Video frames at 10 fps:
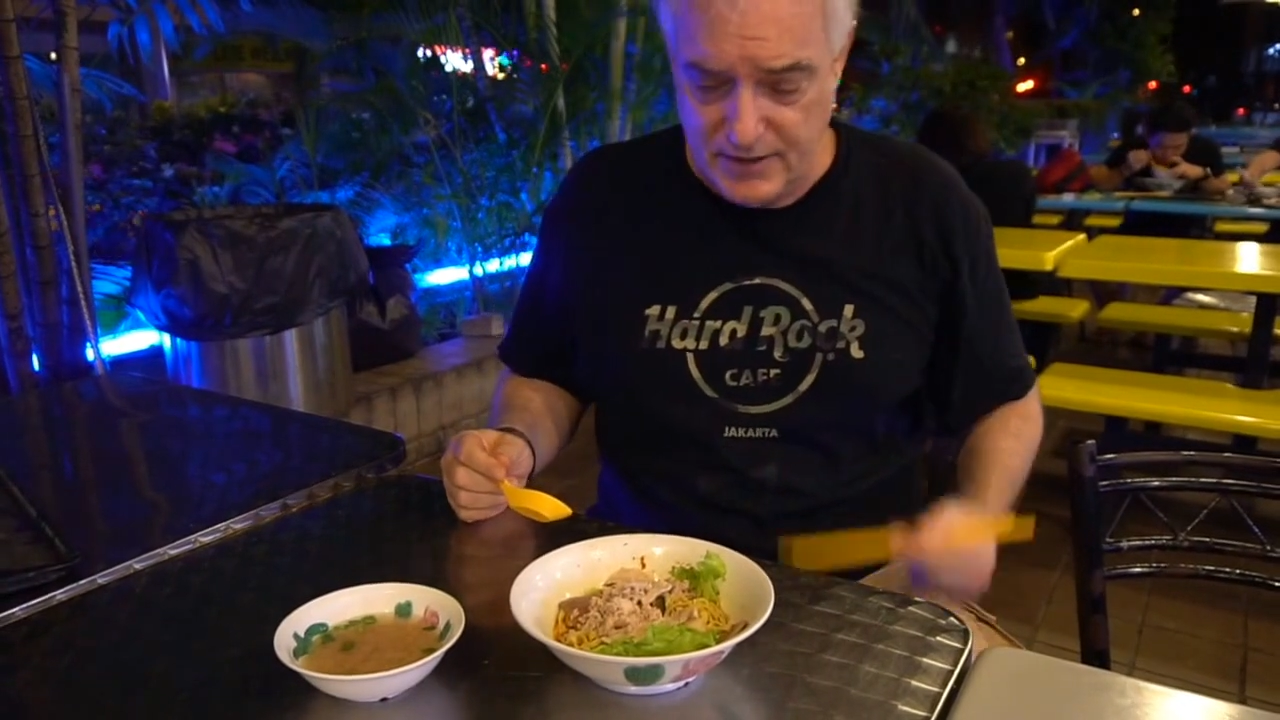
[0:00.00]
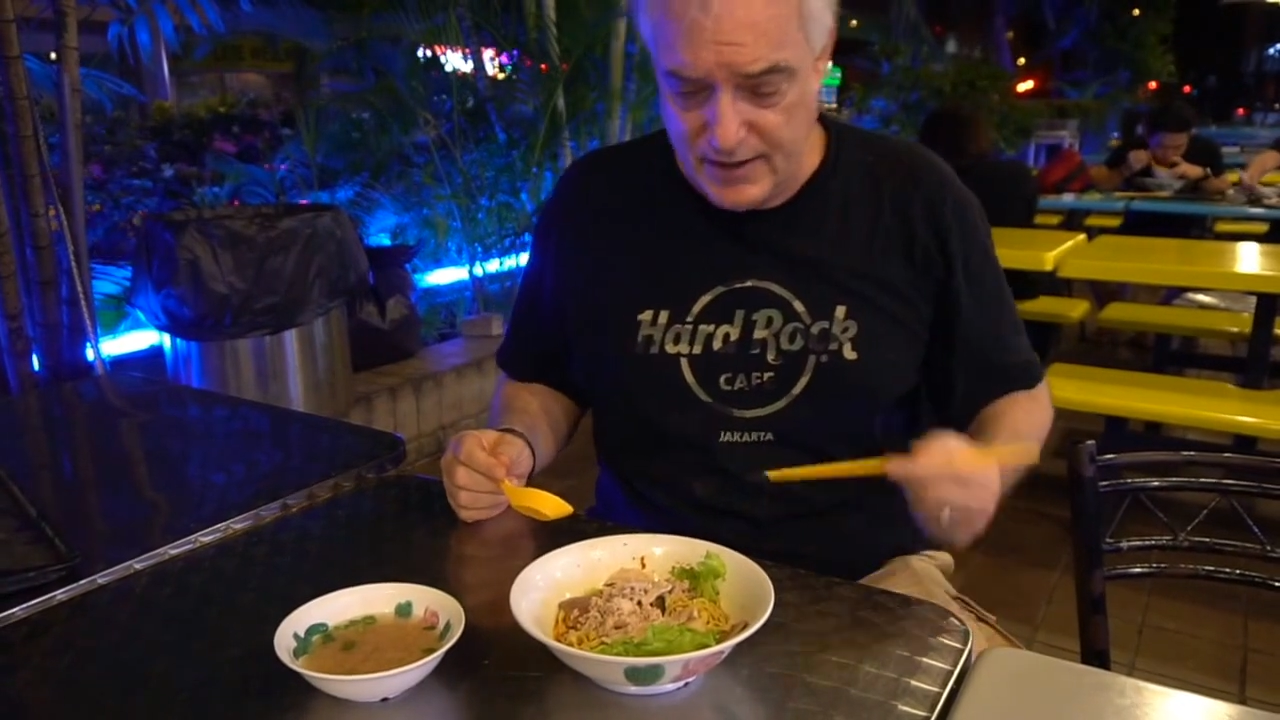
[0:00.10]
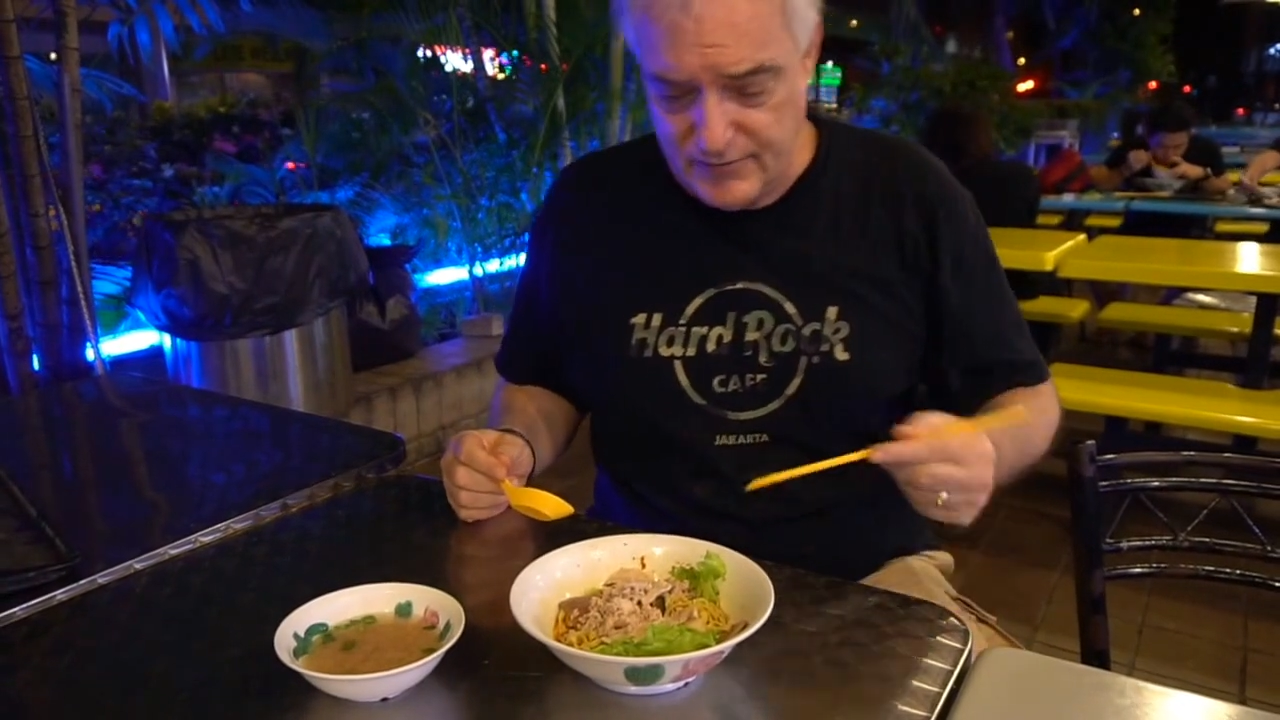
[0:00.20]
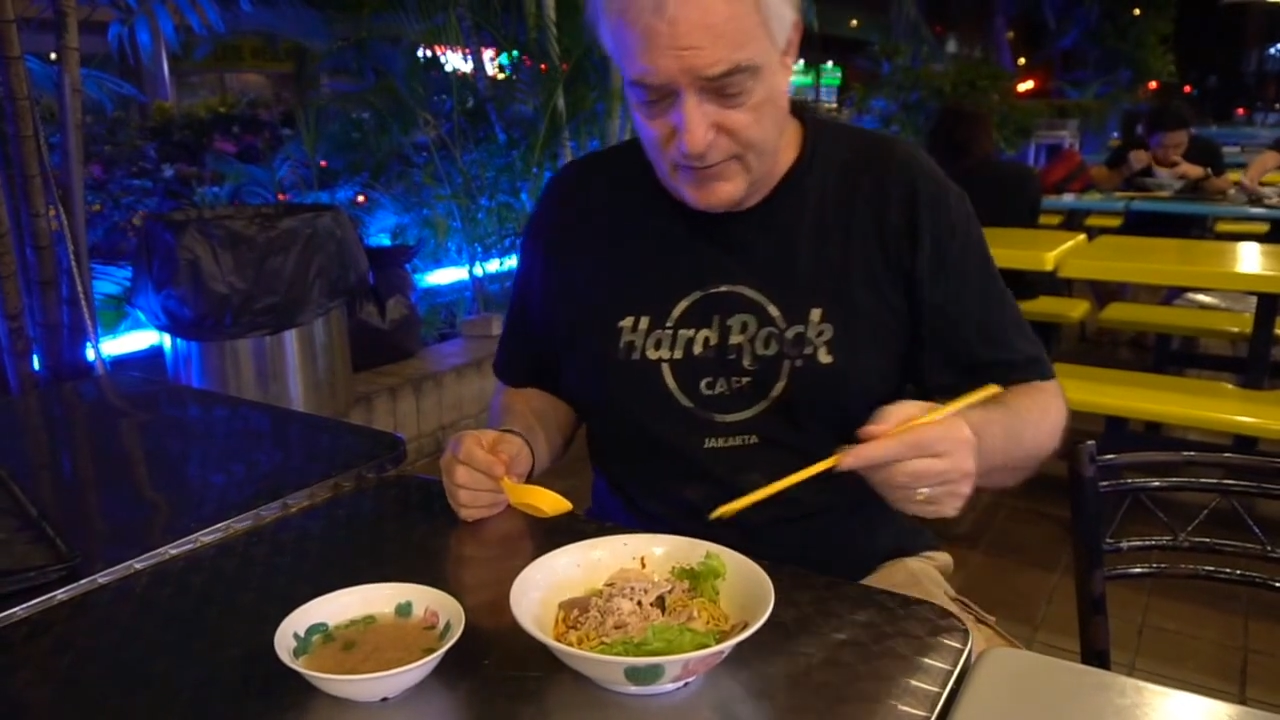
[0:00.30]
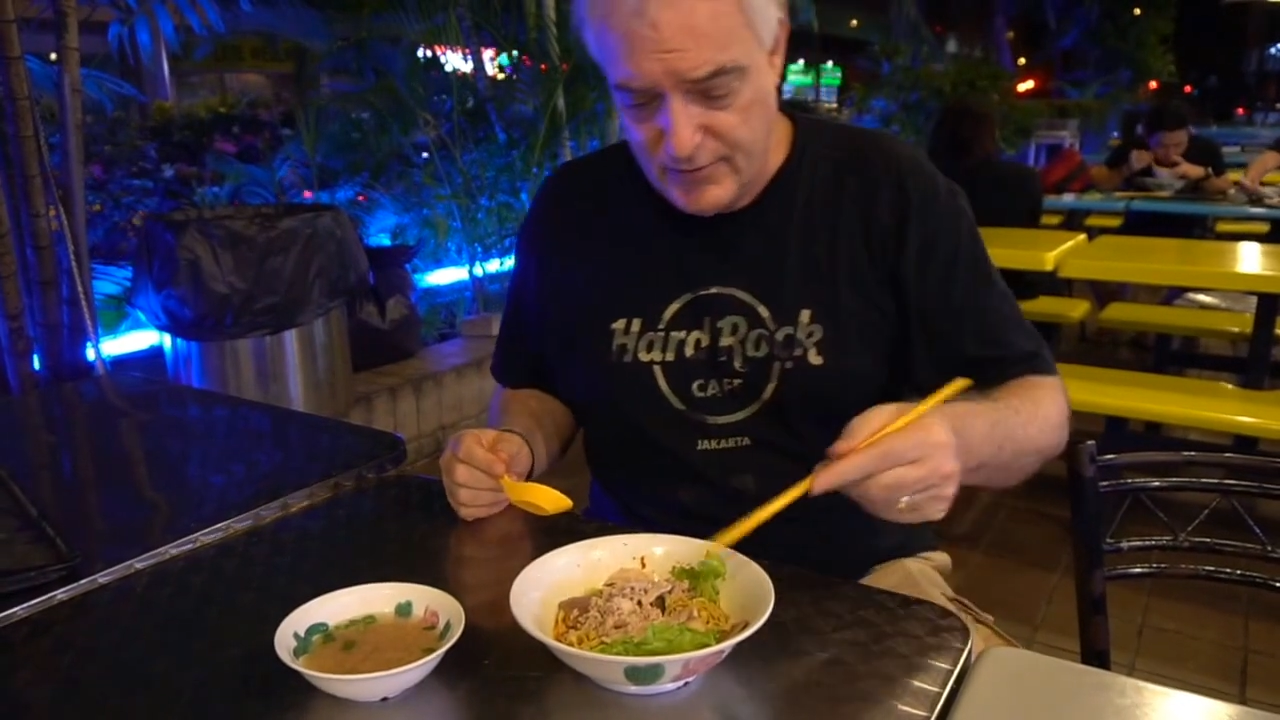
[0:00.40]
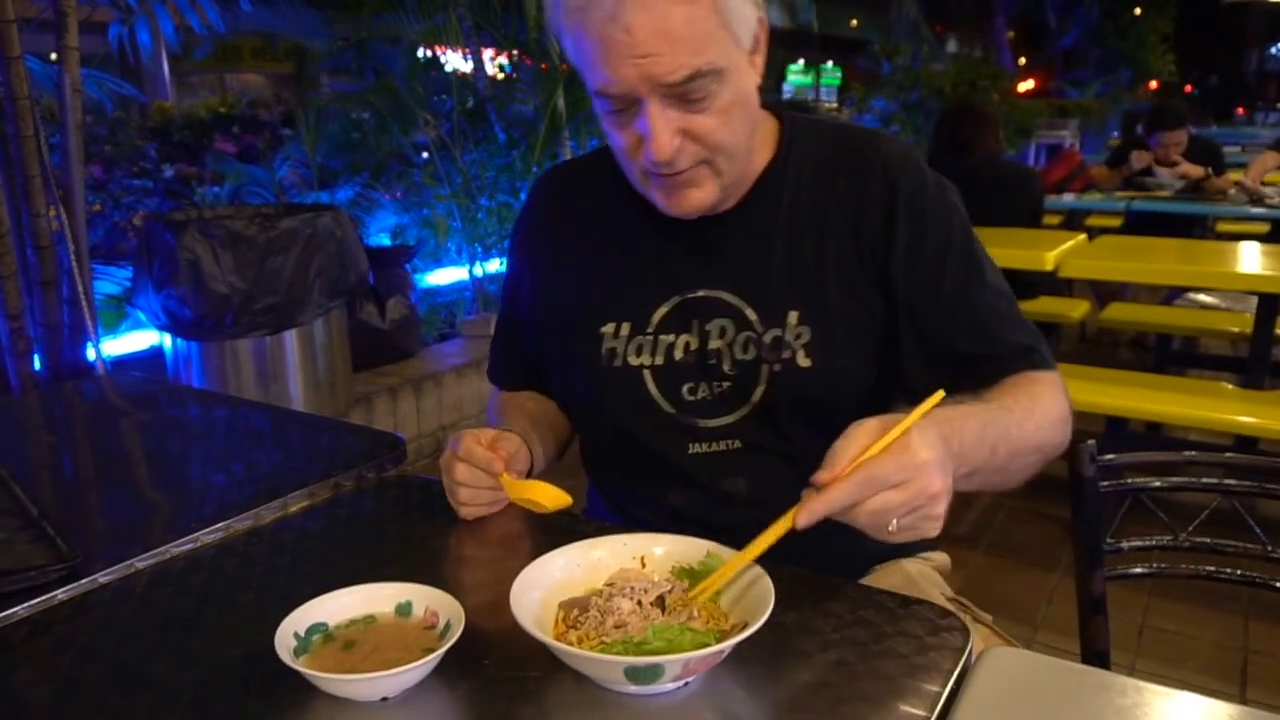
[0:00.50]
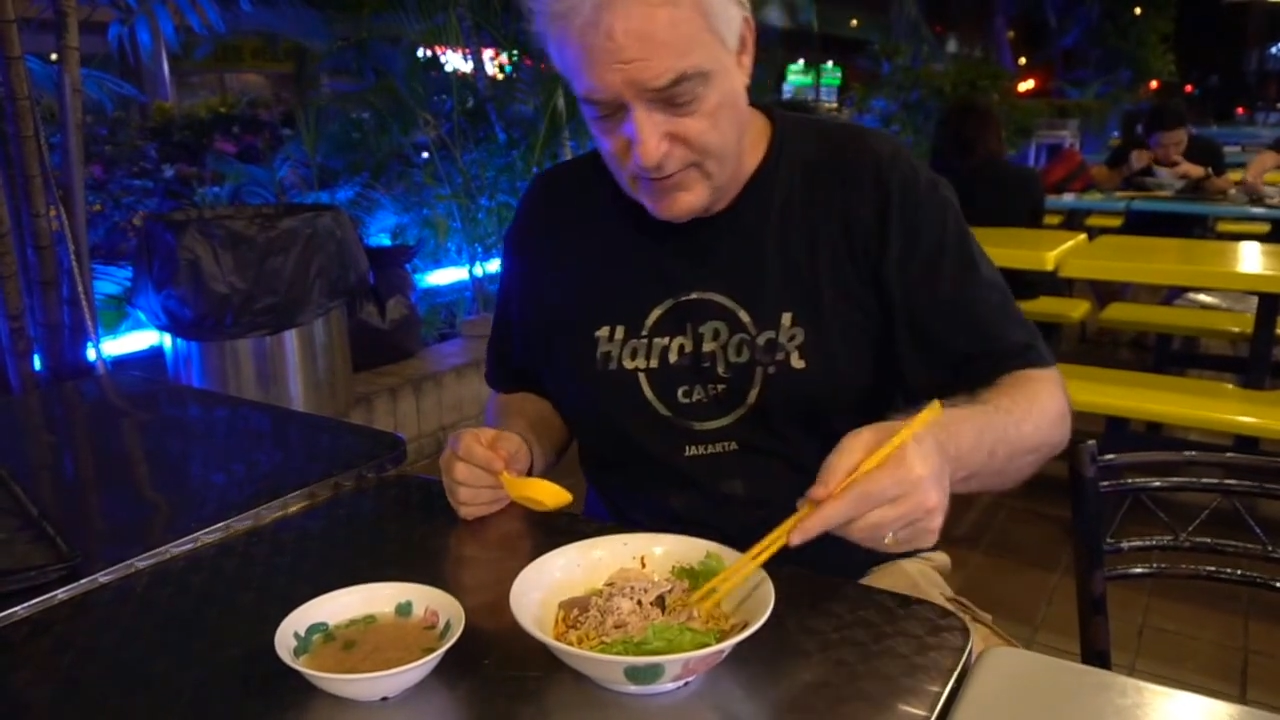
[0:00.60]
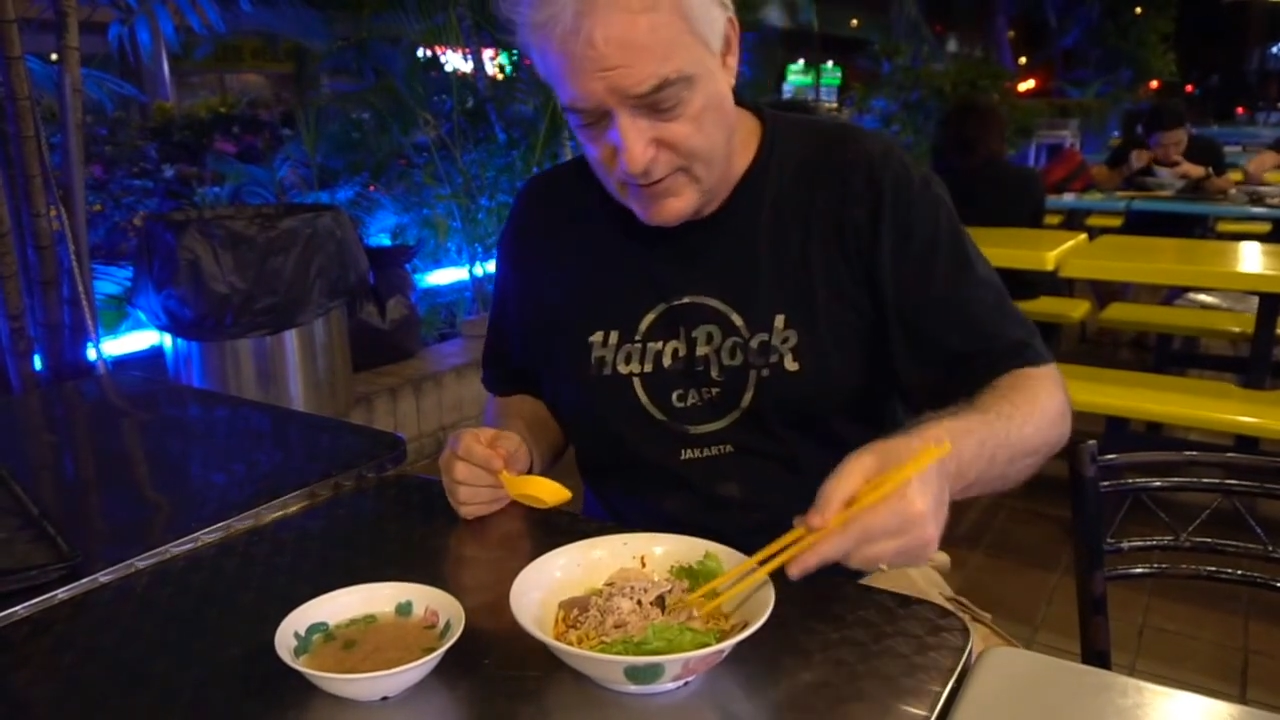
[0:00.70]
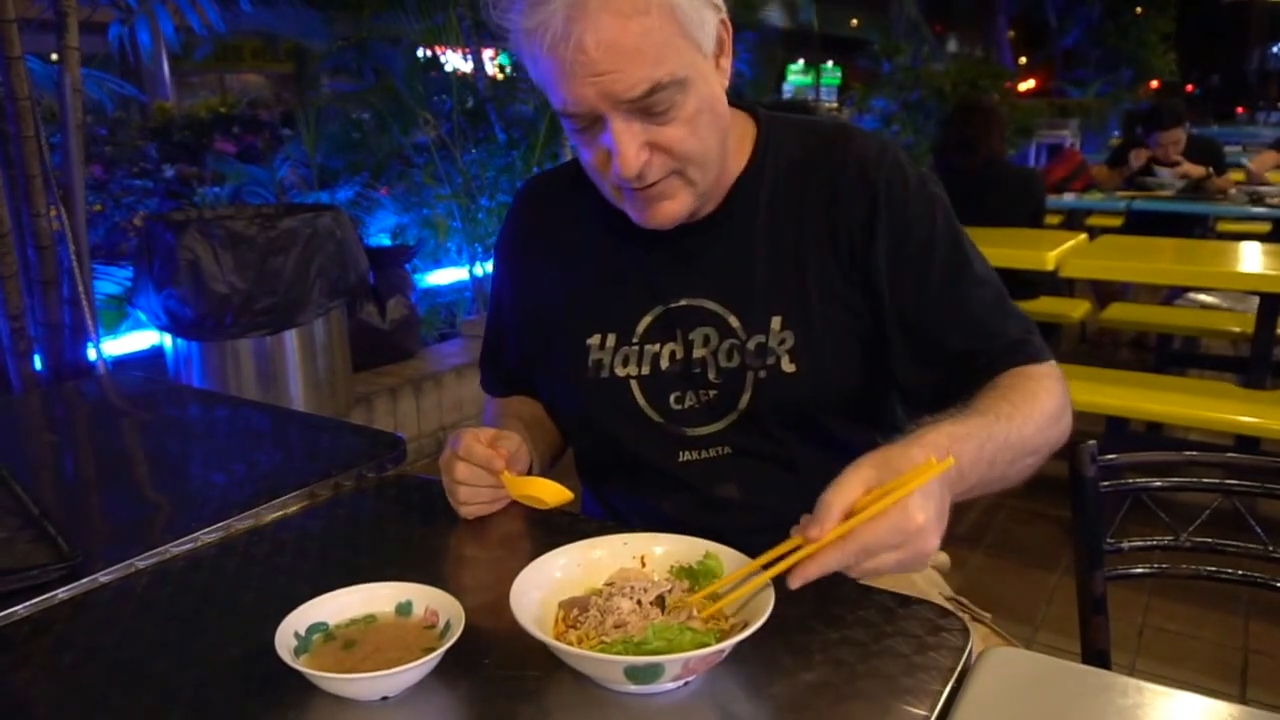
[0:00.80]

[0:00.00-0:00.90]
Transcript: down the road.